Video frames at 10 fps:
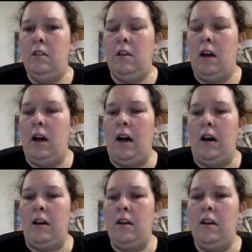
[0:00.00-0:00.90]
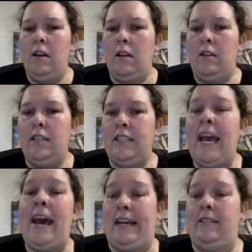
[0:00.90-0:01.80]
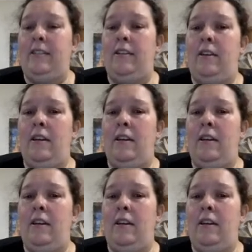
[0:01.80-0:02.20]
uh, the text.